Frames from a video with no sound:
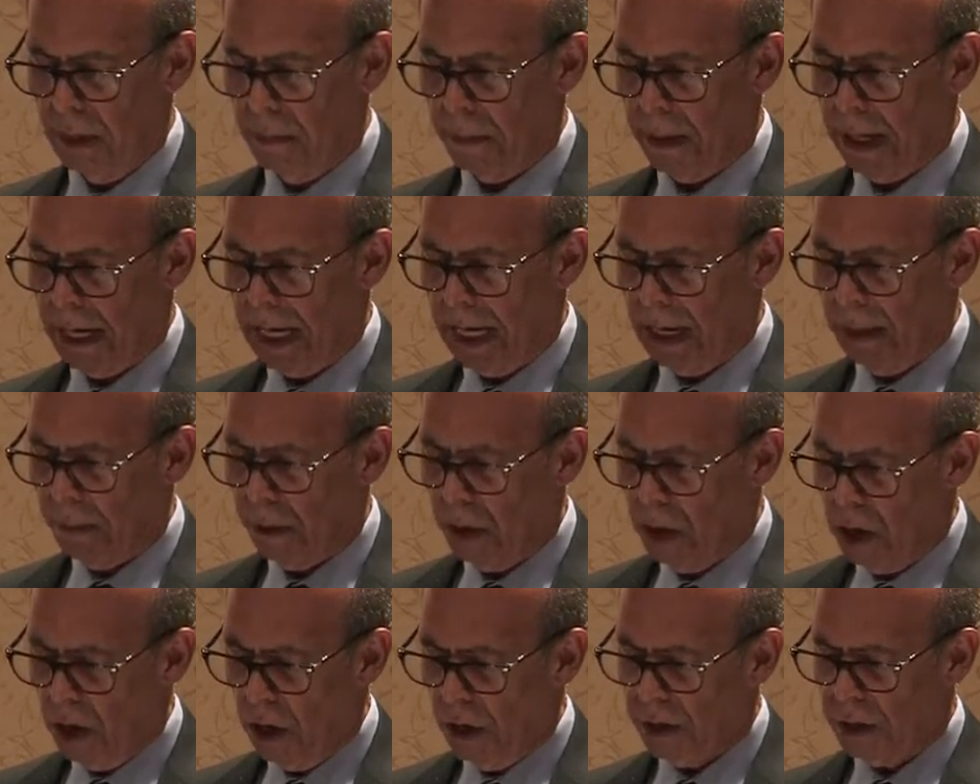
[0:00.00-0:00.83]
But I am
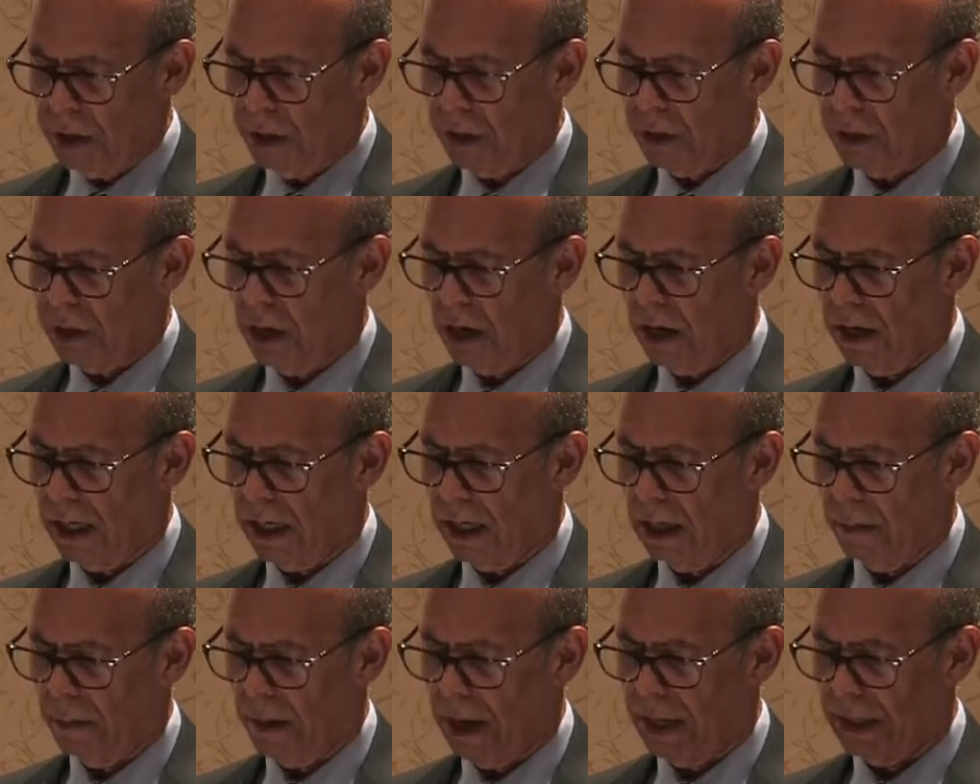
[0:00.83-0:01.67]
also
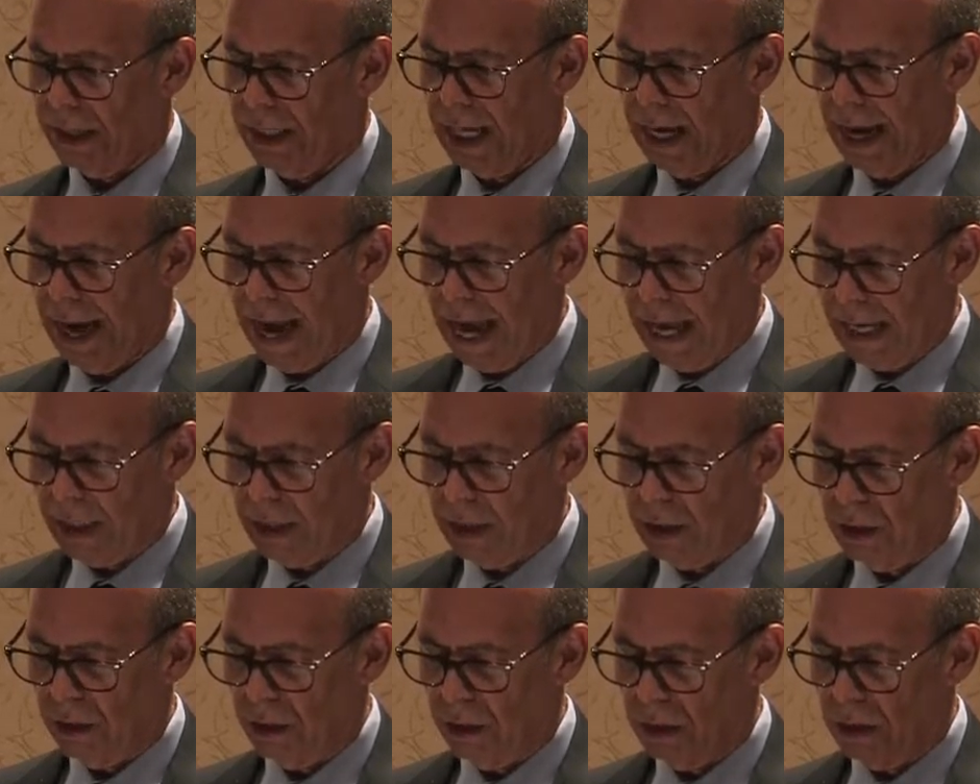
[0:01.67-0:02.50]
talking about the
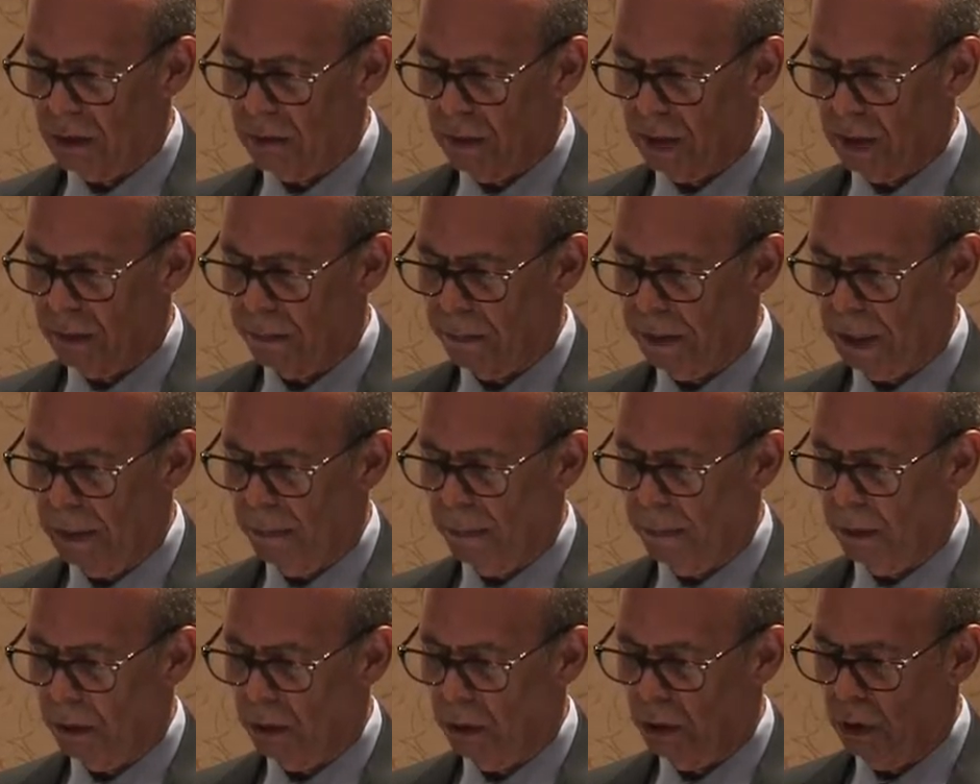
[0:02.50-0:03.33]
attitudes among
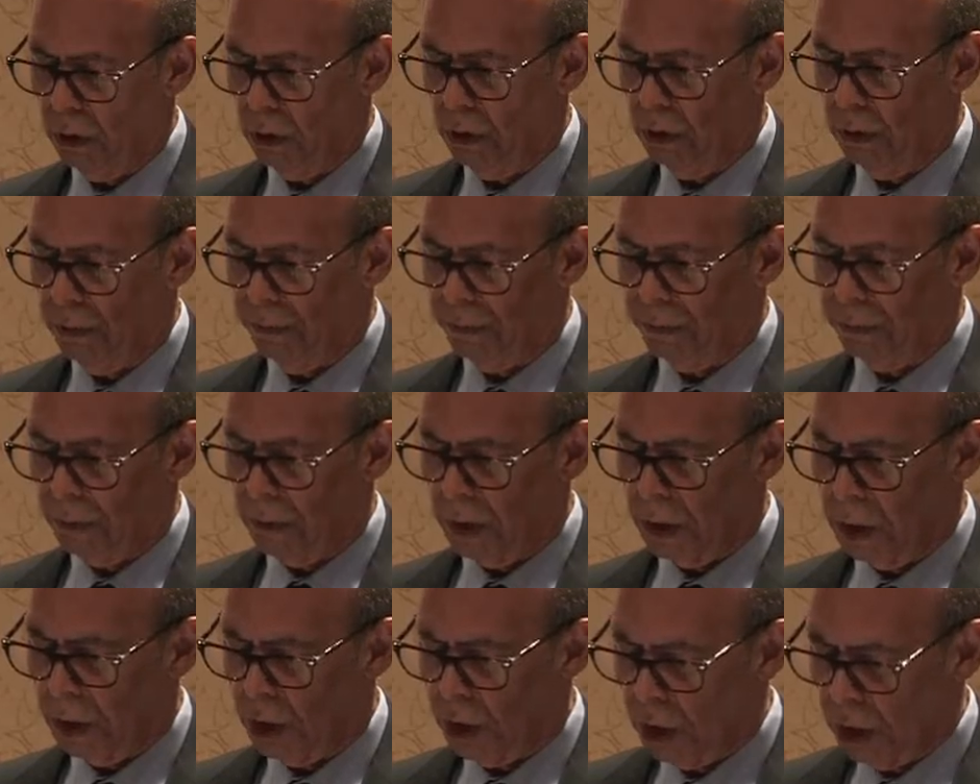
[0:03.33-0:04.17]
people who
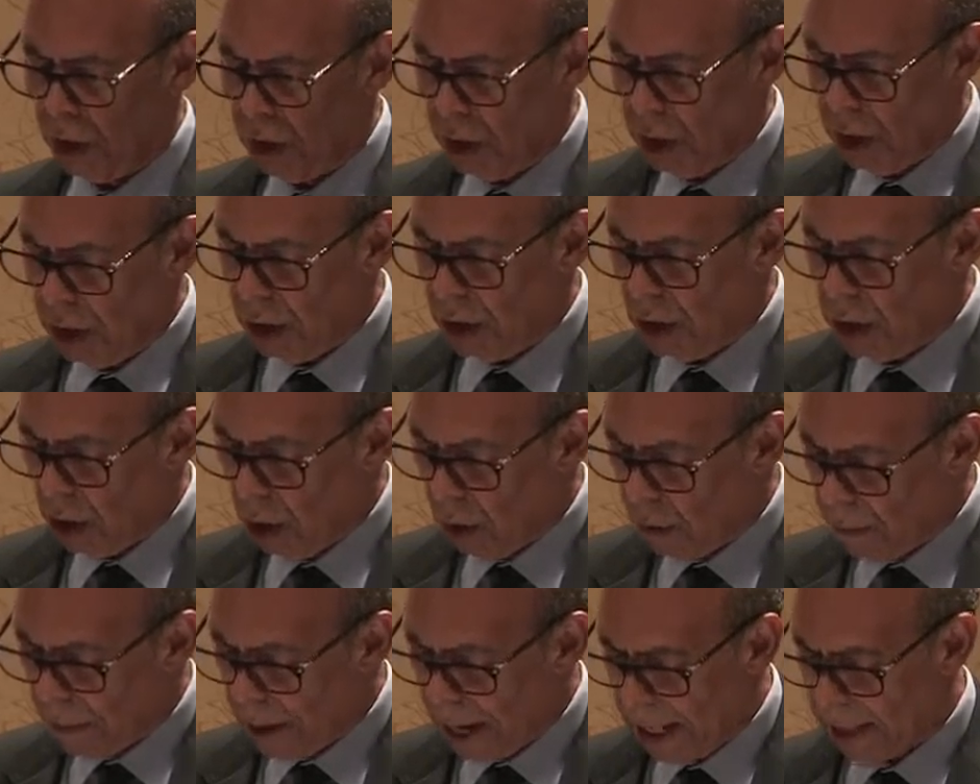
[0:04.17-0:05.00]
should
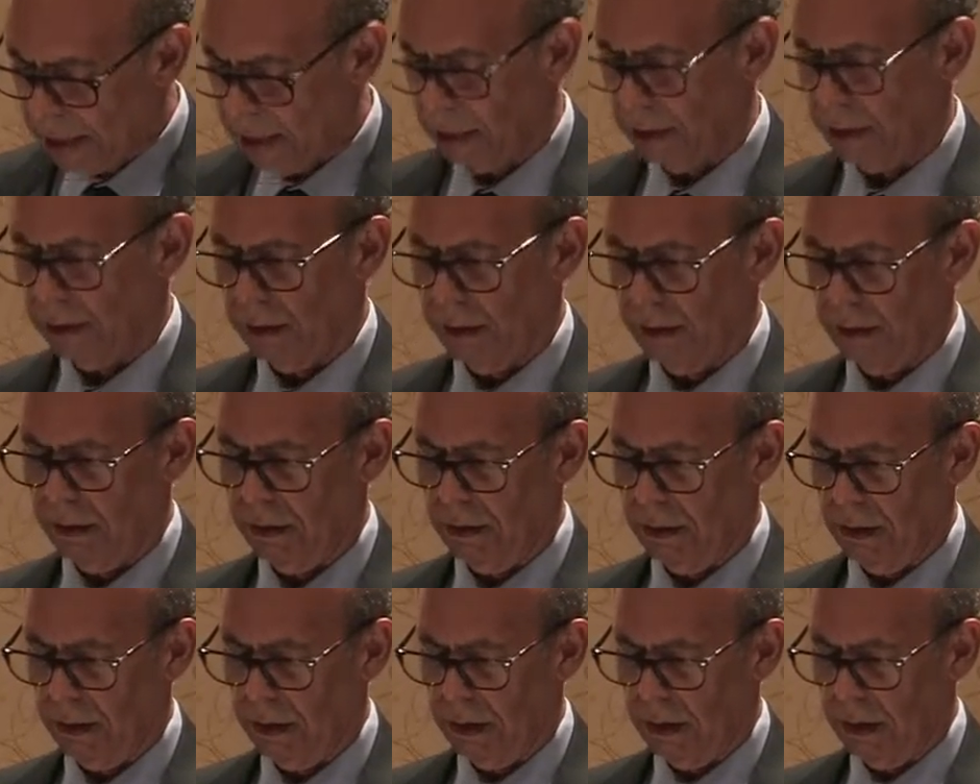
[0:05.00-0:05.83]
know better
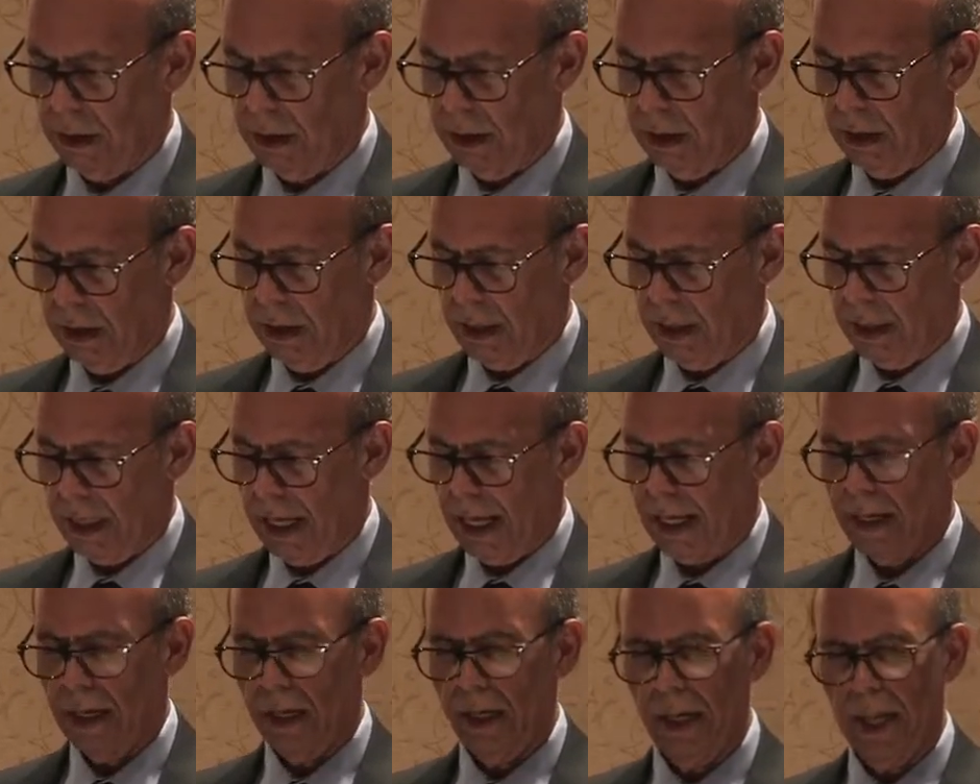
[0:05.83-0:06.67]

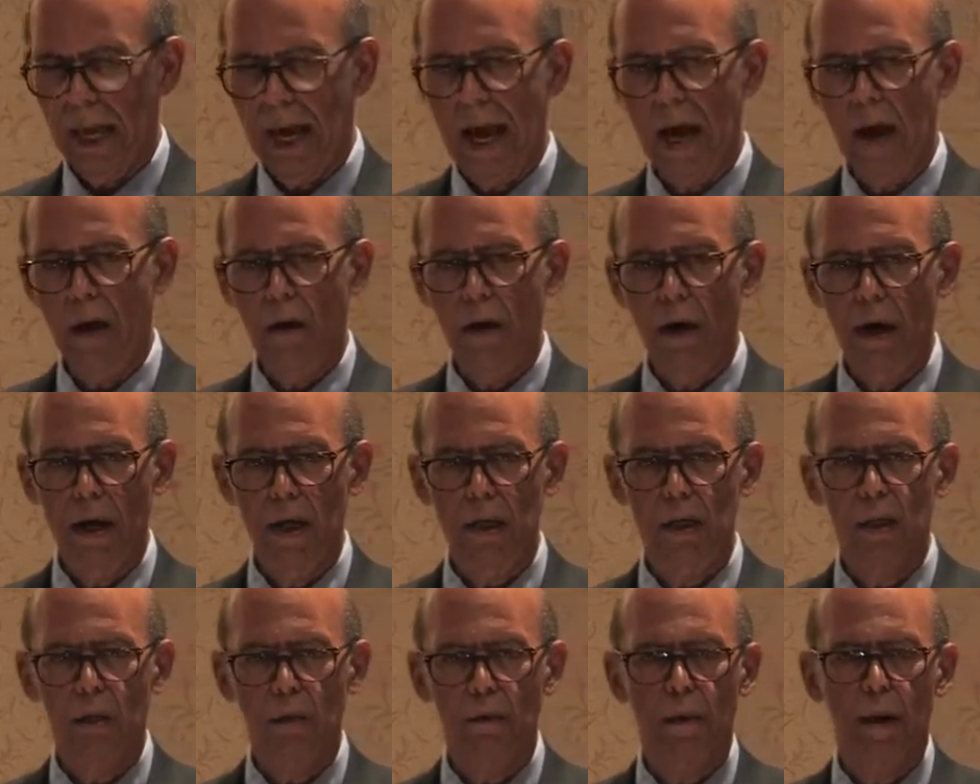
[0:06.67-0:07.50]
that allow
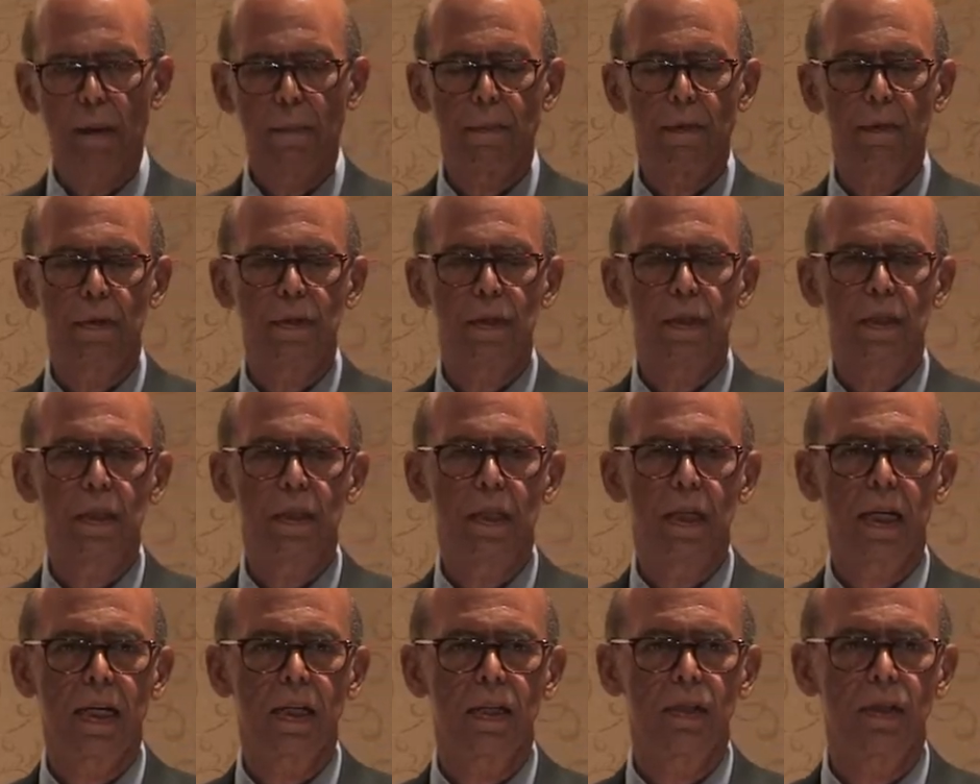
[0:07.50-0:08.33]

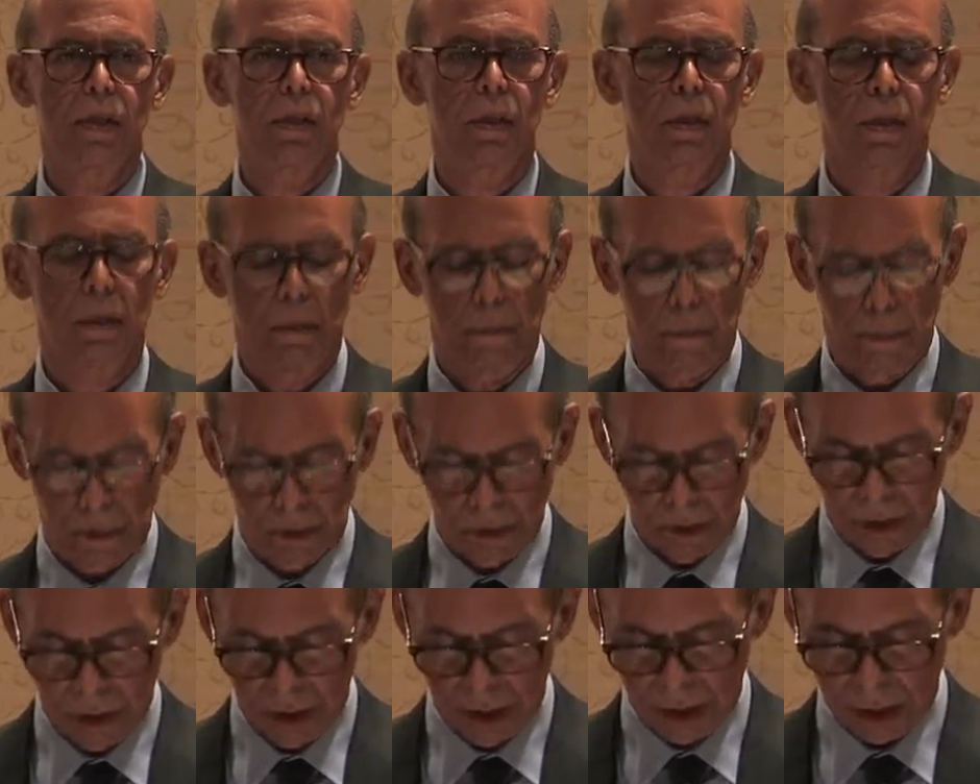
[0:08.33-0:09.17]
underrepresentation to
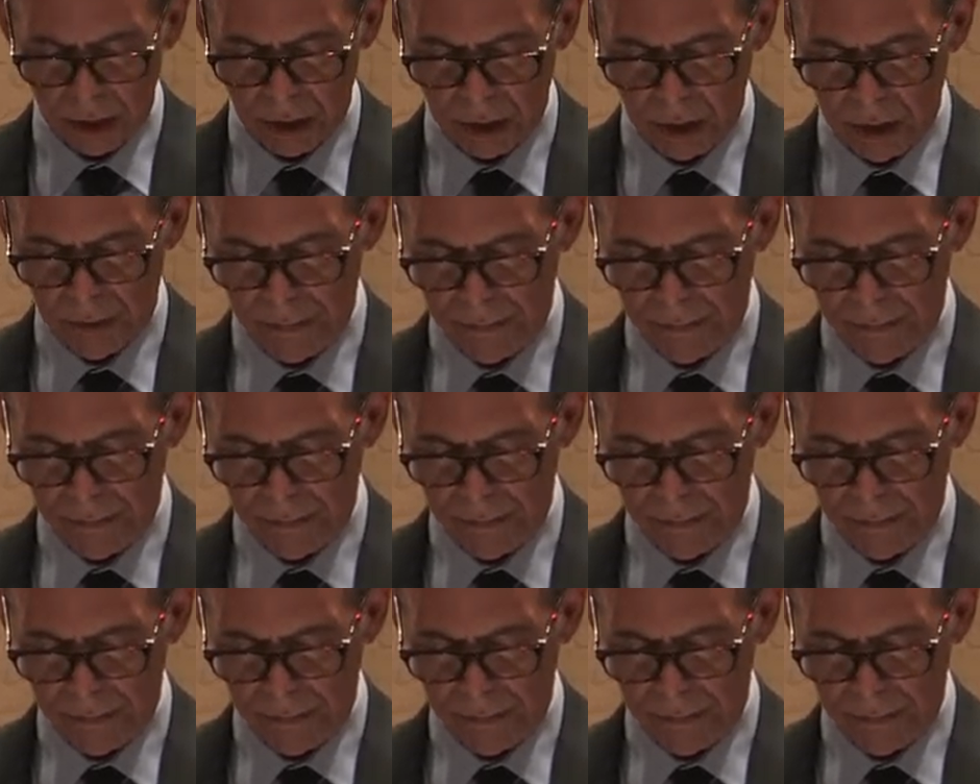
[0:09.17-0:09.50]
persist.